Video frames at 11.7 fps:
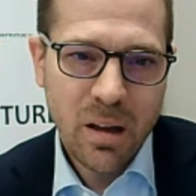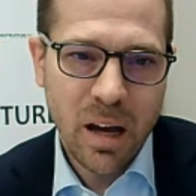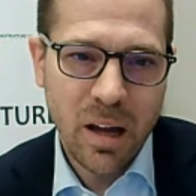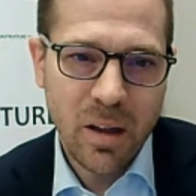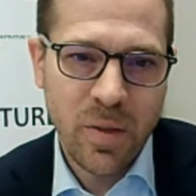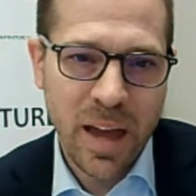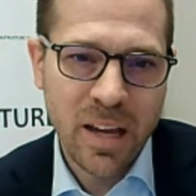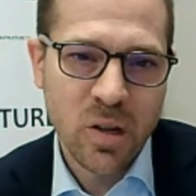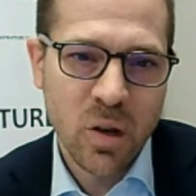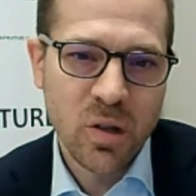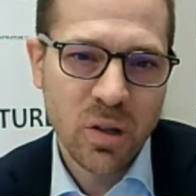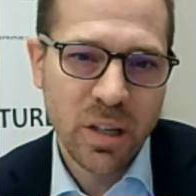Uh, thanks
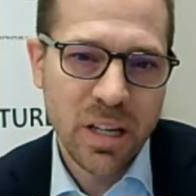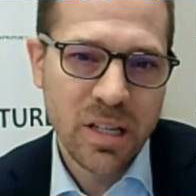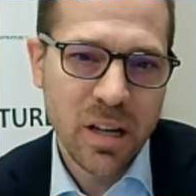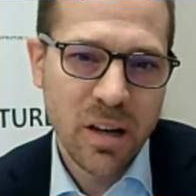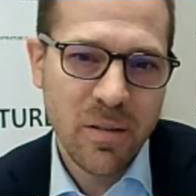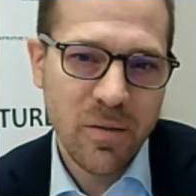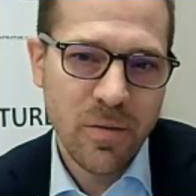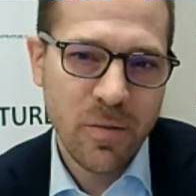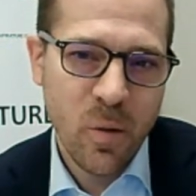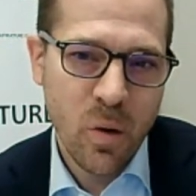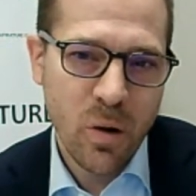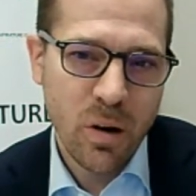also, Lisa,
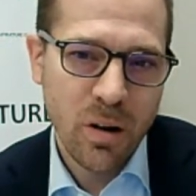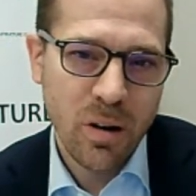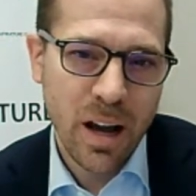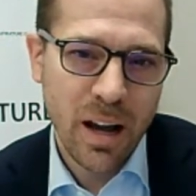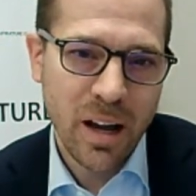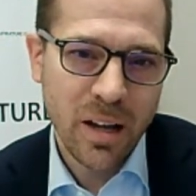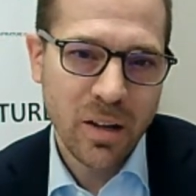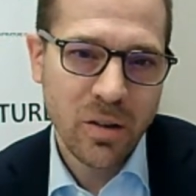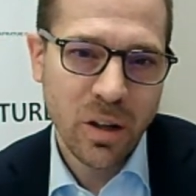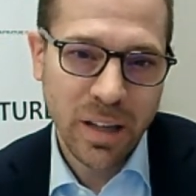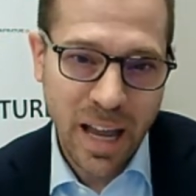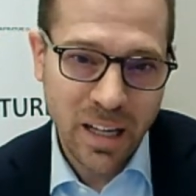for uh, the
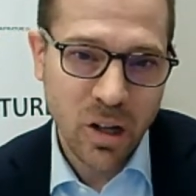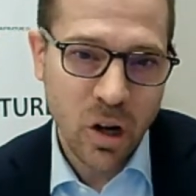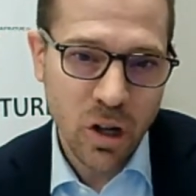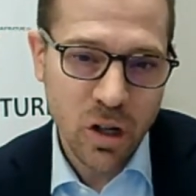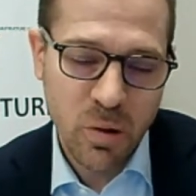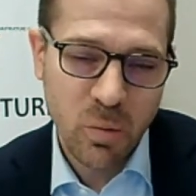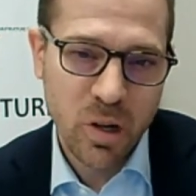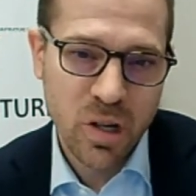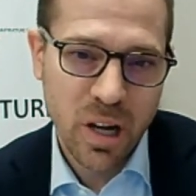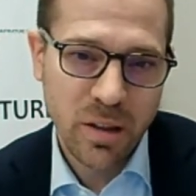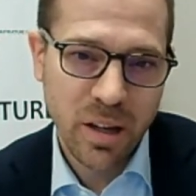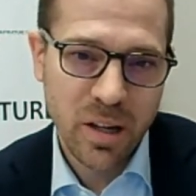land acknowledgement, which
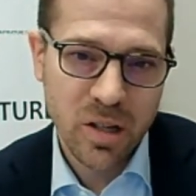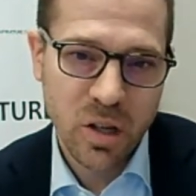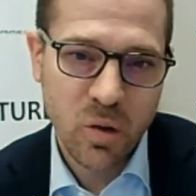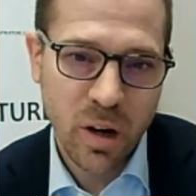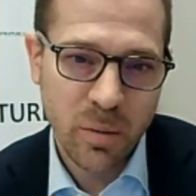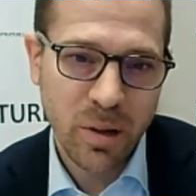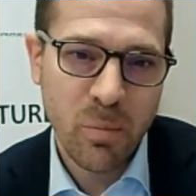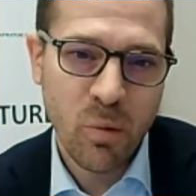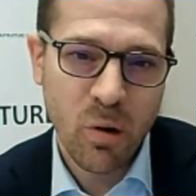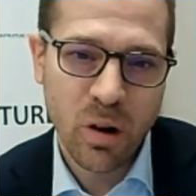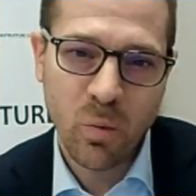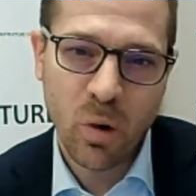I think is incredibly
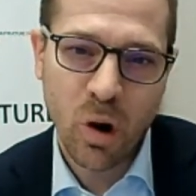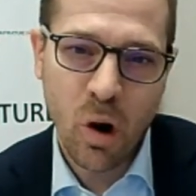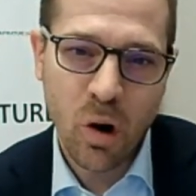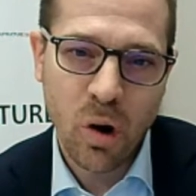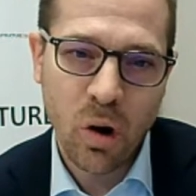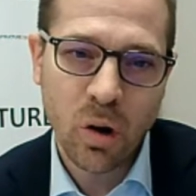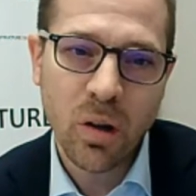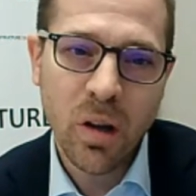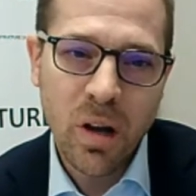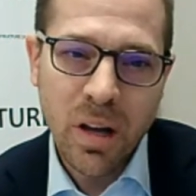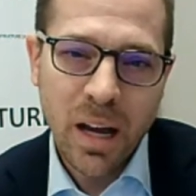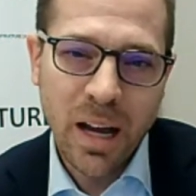important. We're all
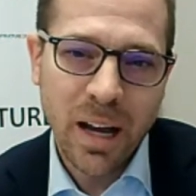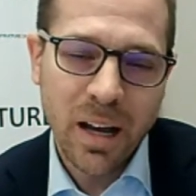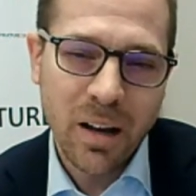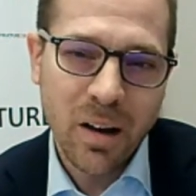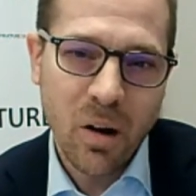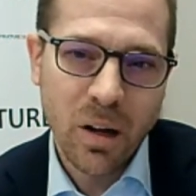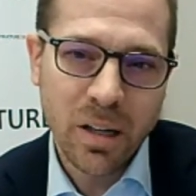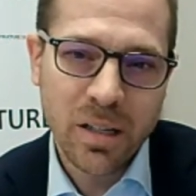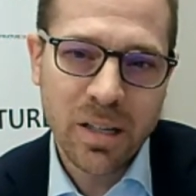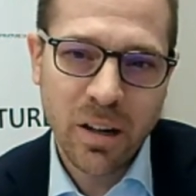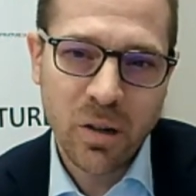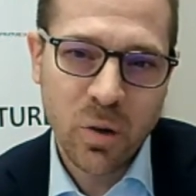uh, on
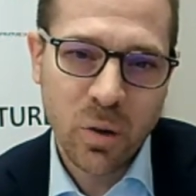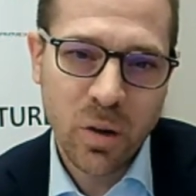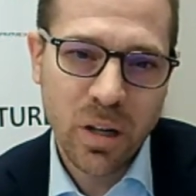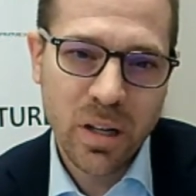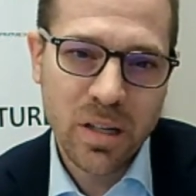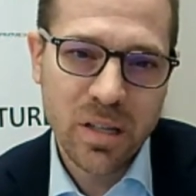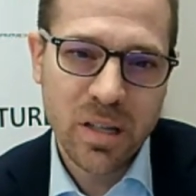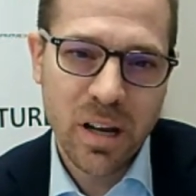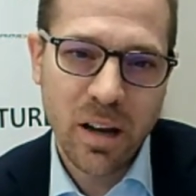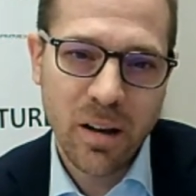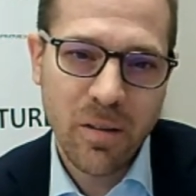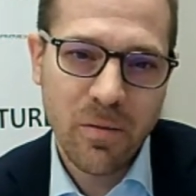territories
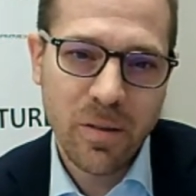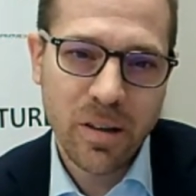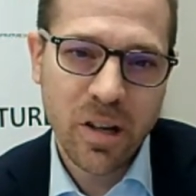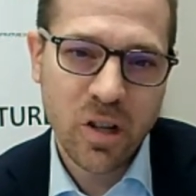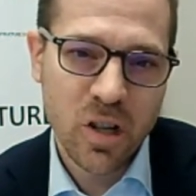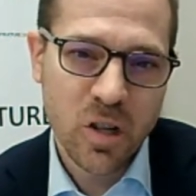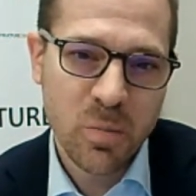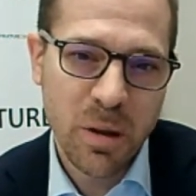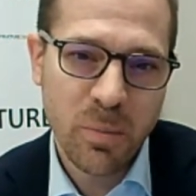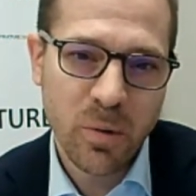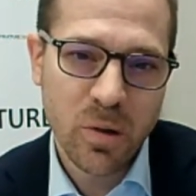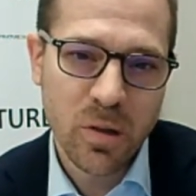of Indigenous
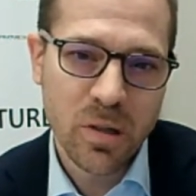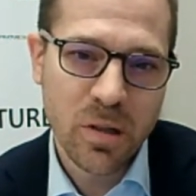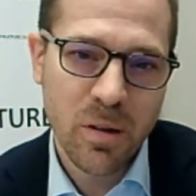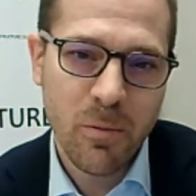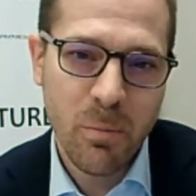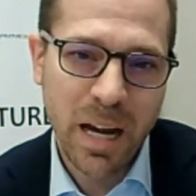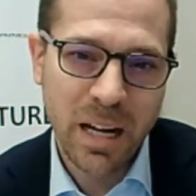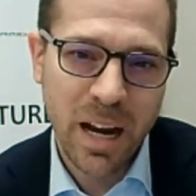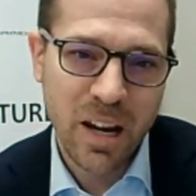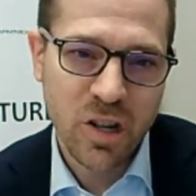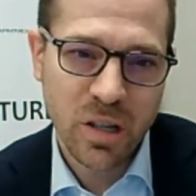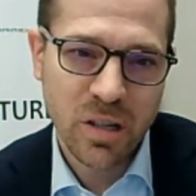peoples of many
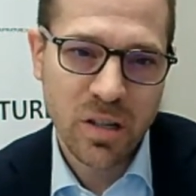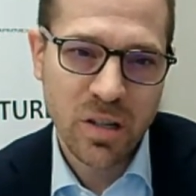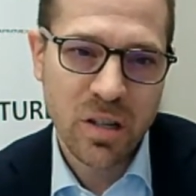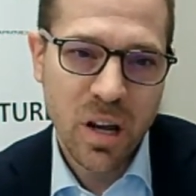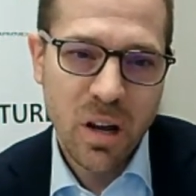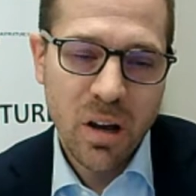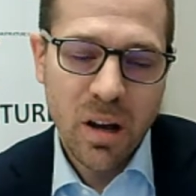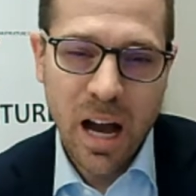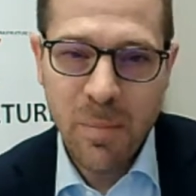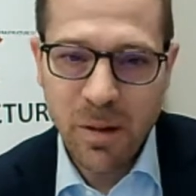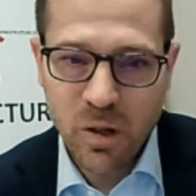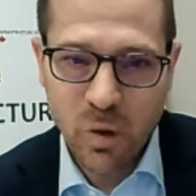nations.
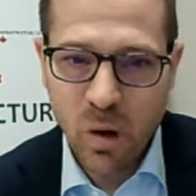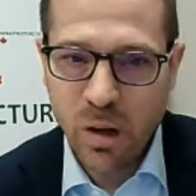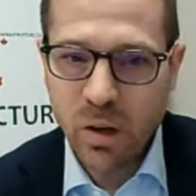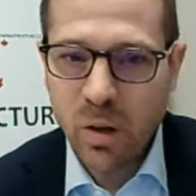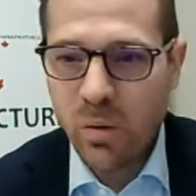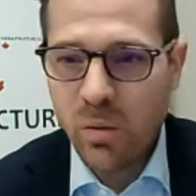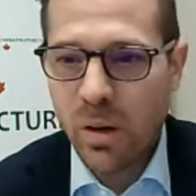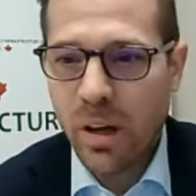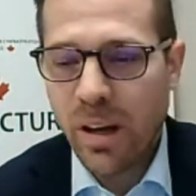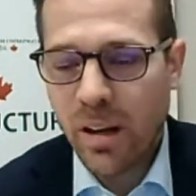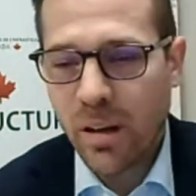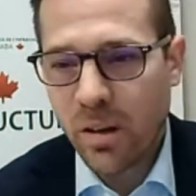I'm in Toronto,
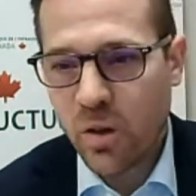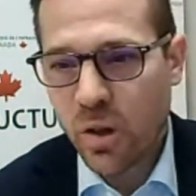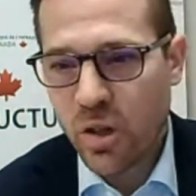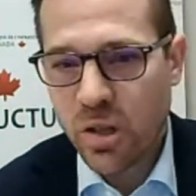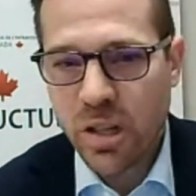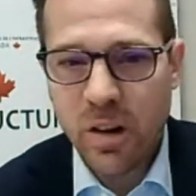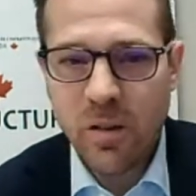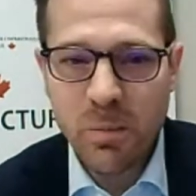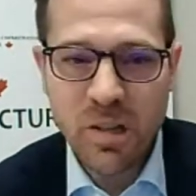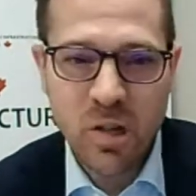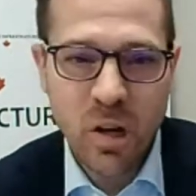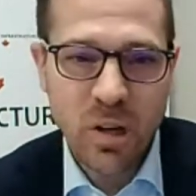uh, the traditional territory of
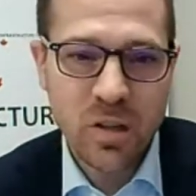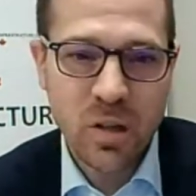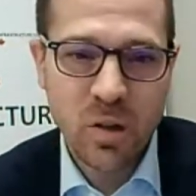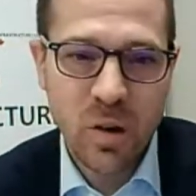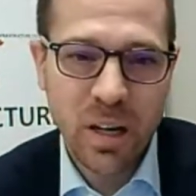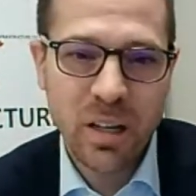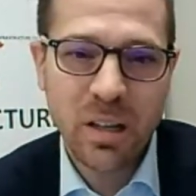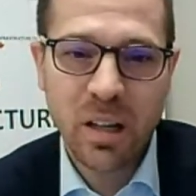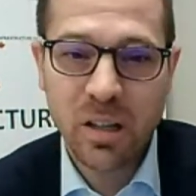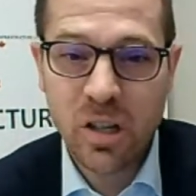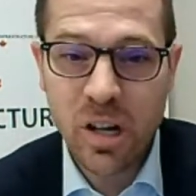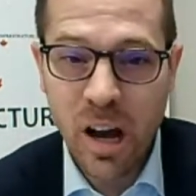the Mississaugas of the Credit, the
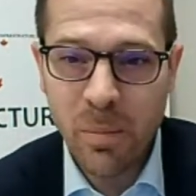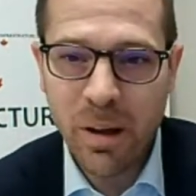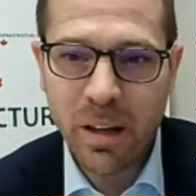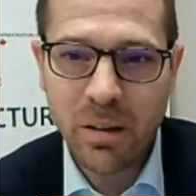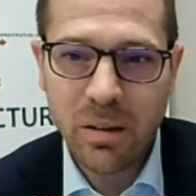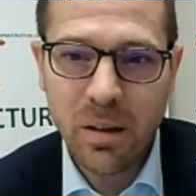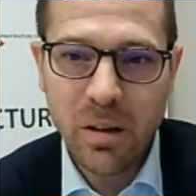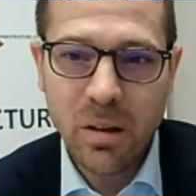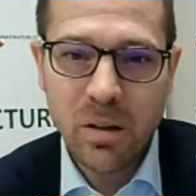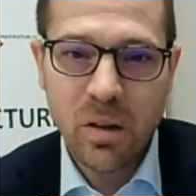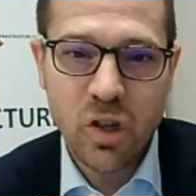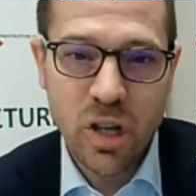Anishinaabeg,
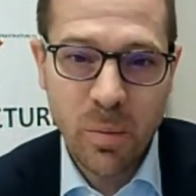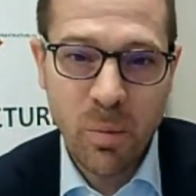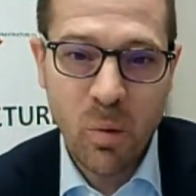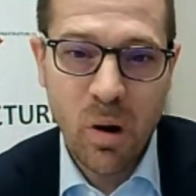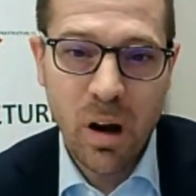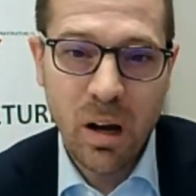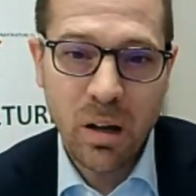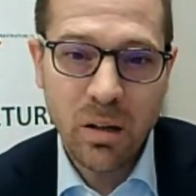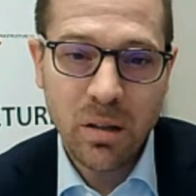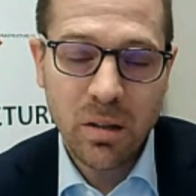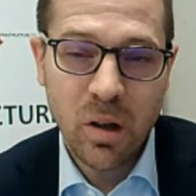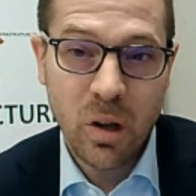the Chippewa,
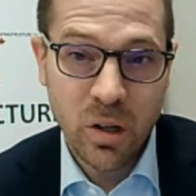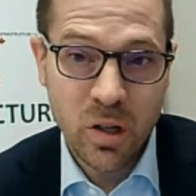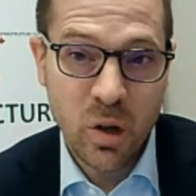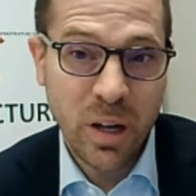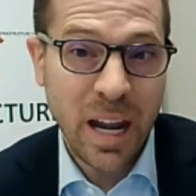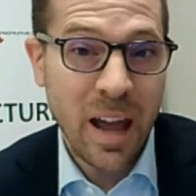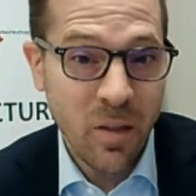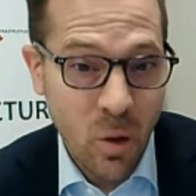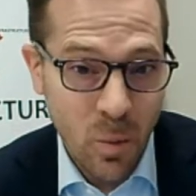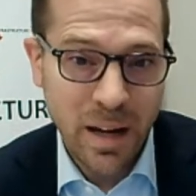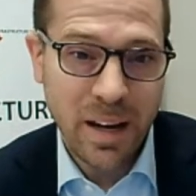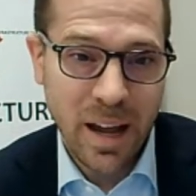the Haudenosaunee, and the
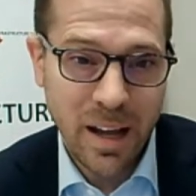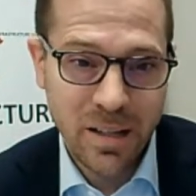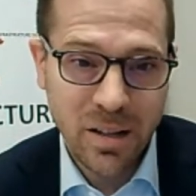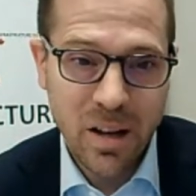Wendat.